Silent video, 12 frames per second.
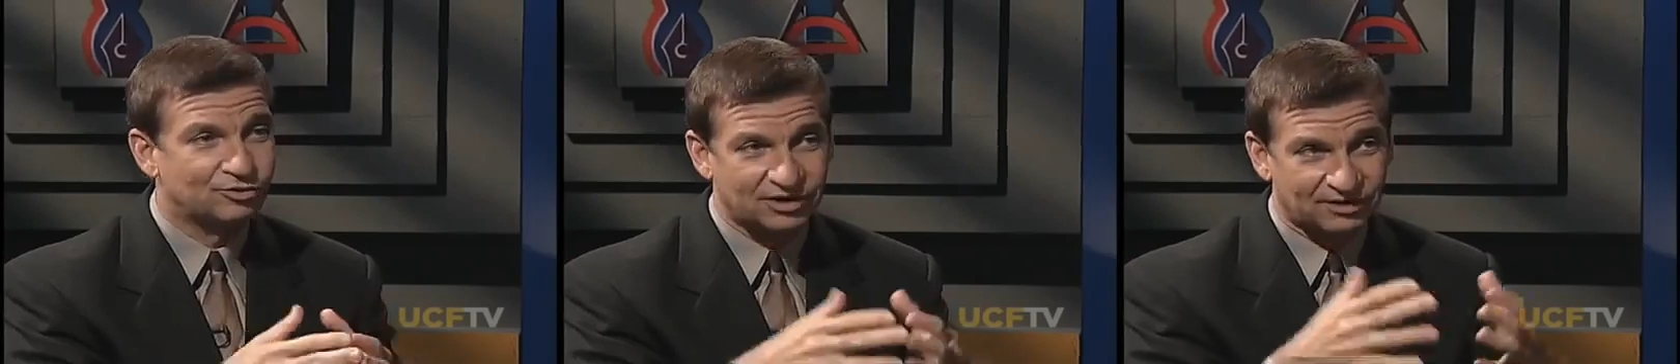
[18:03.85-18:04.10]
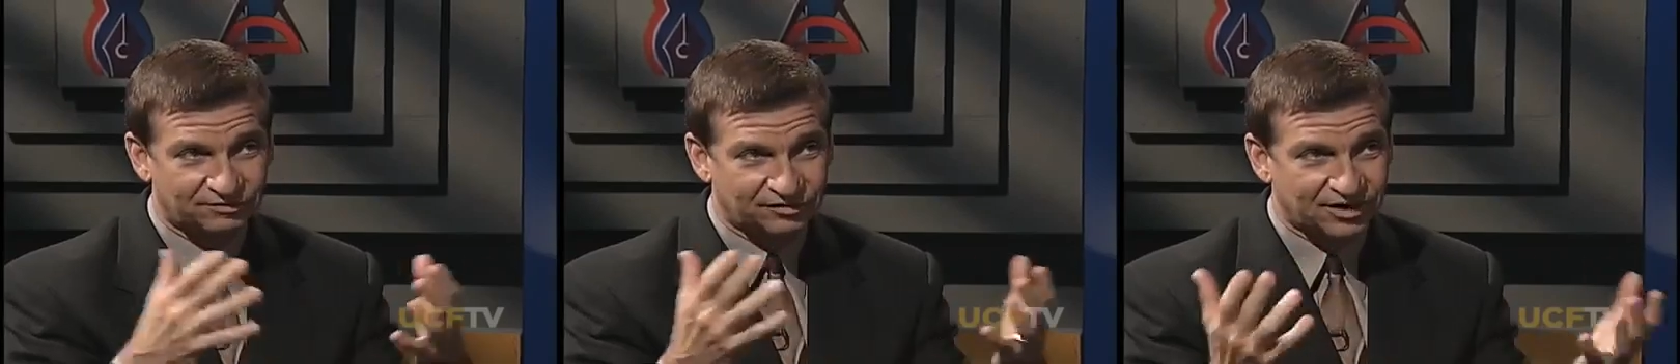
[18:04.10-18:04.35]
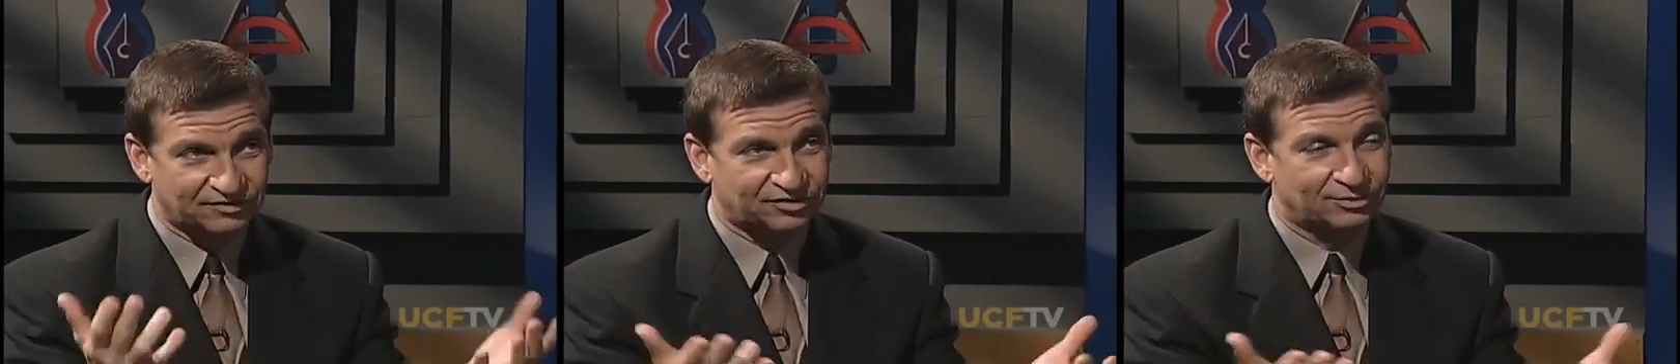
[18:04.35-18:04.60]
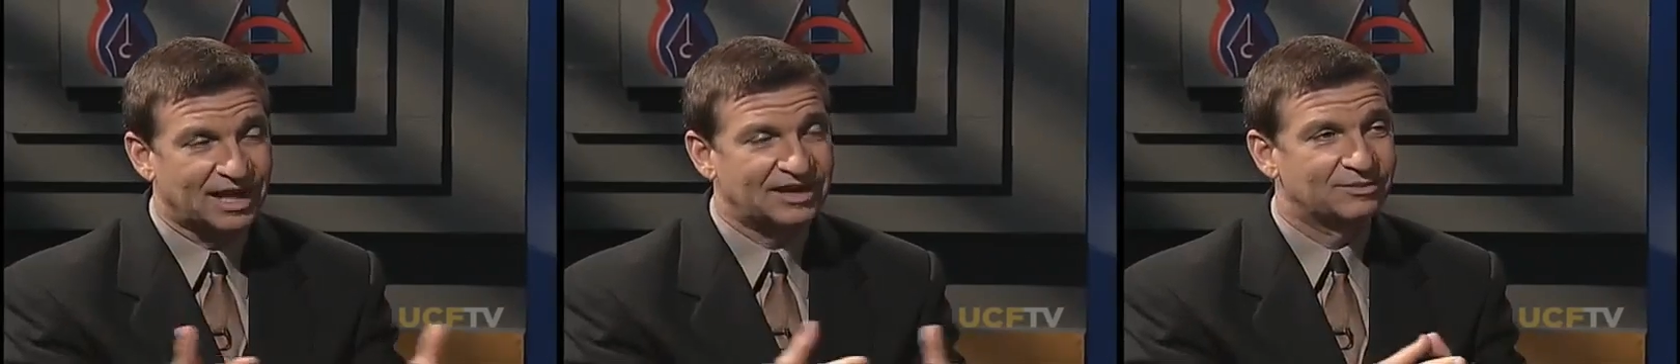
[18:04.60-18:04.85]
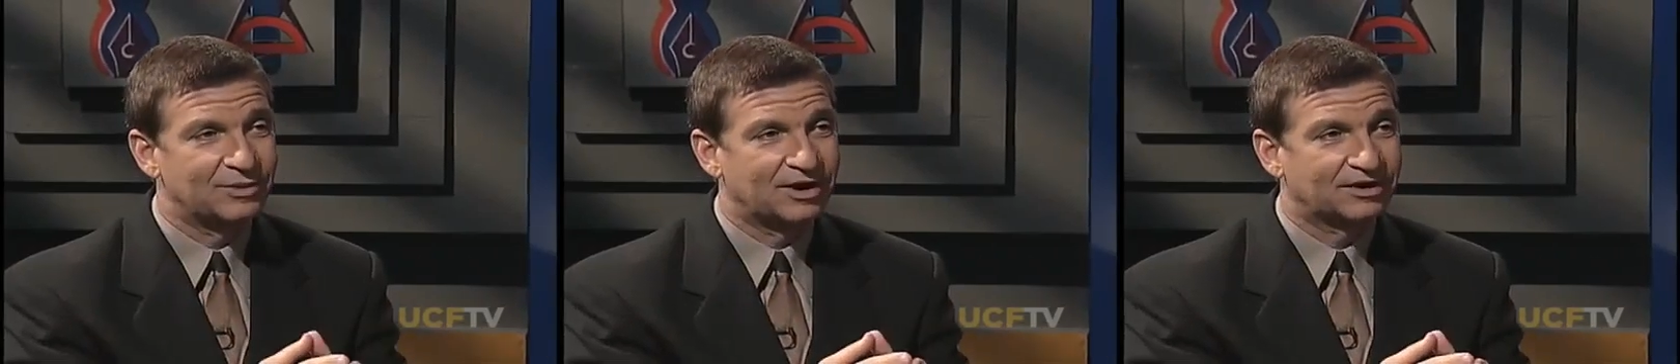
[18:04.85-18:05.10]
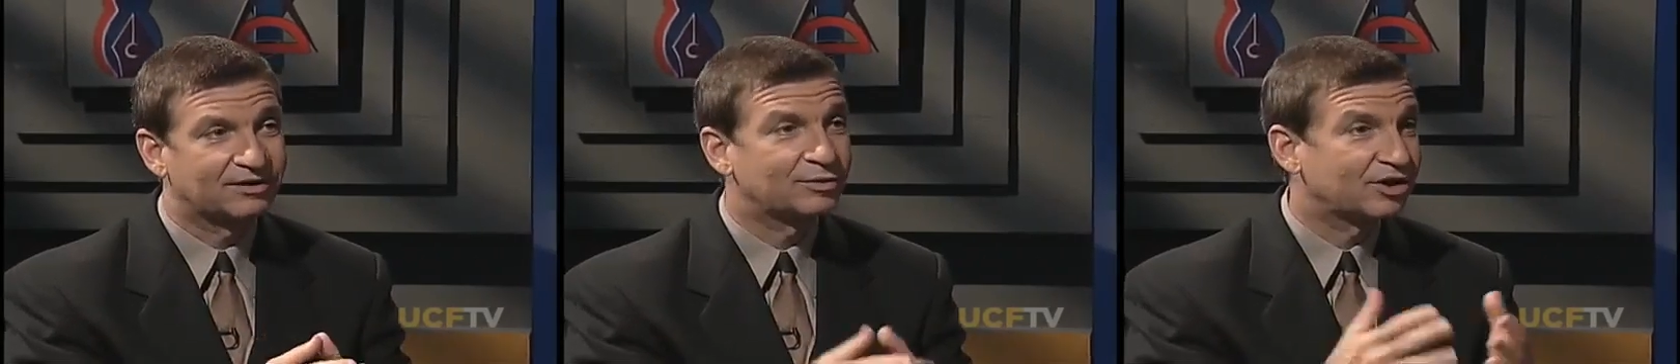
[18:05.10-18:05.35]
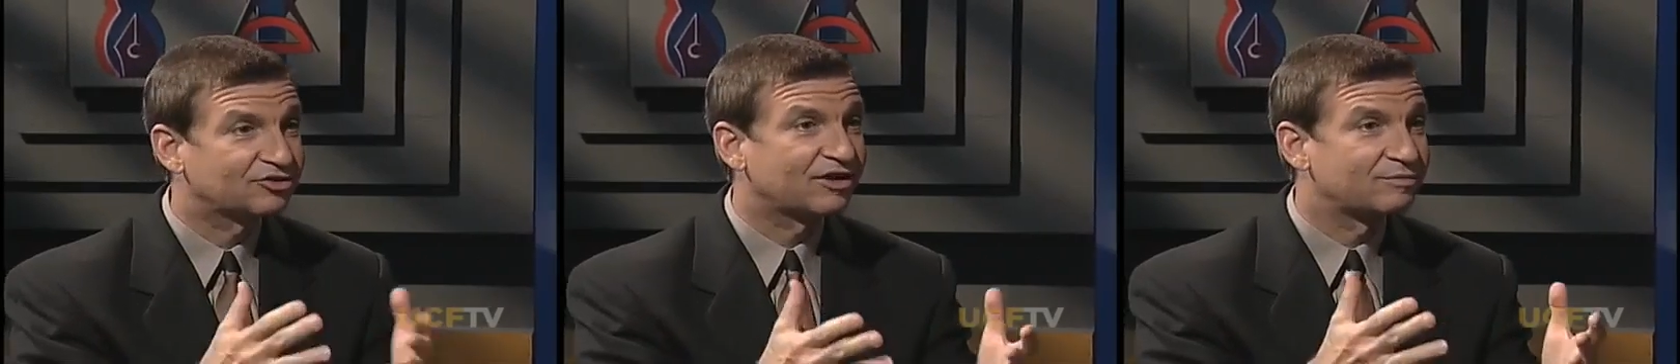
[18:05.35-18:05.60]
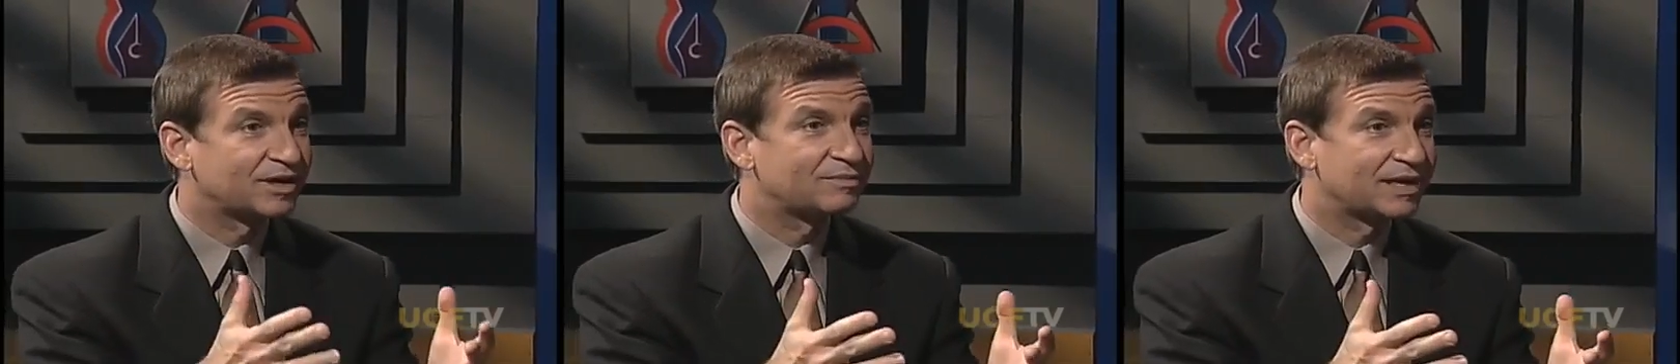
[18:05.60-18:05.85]
come from Latin America. We also
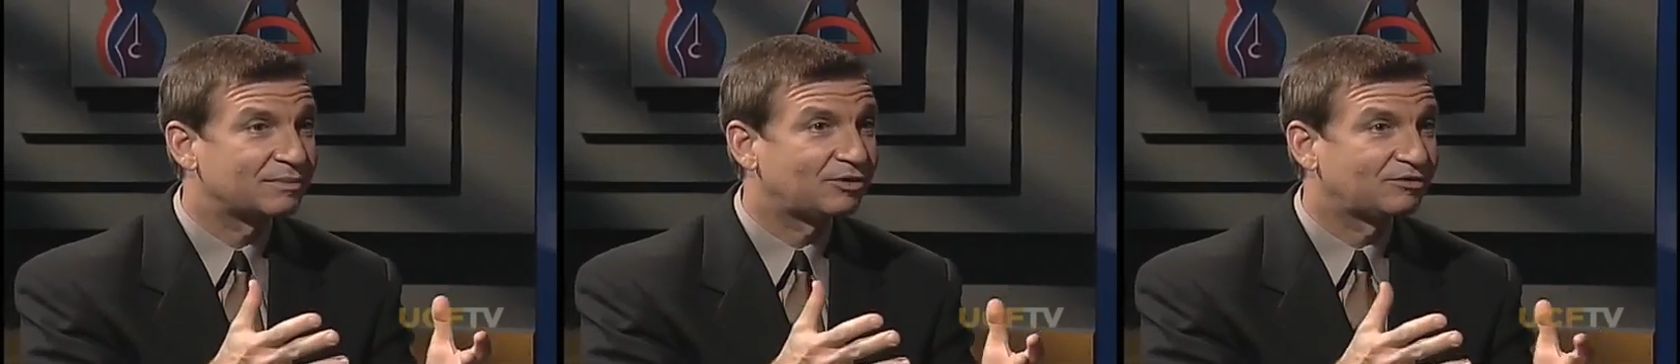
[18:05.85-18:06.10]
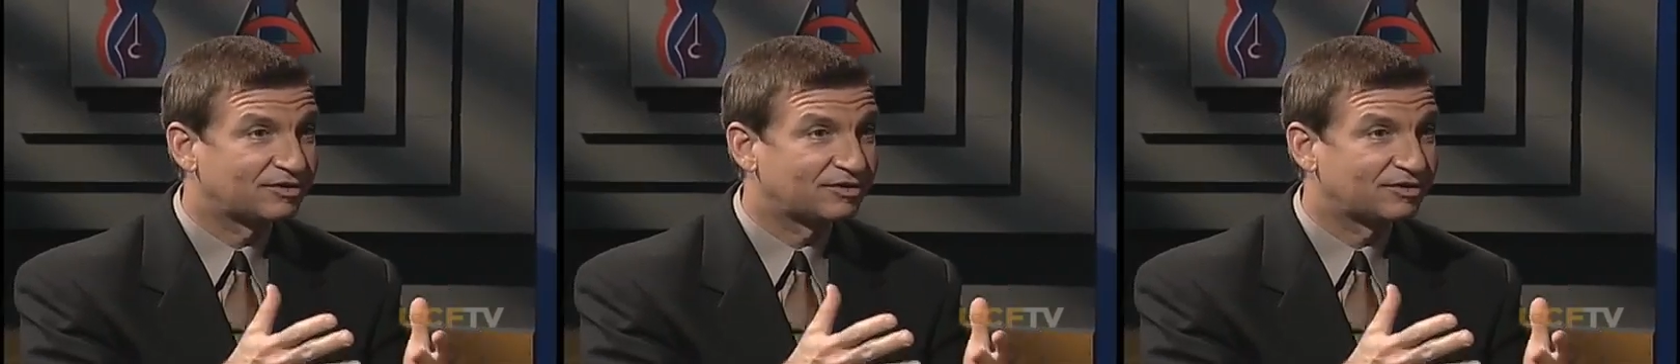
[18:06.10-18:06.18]
have many people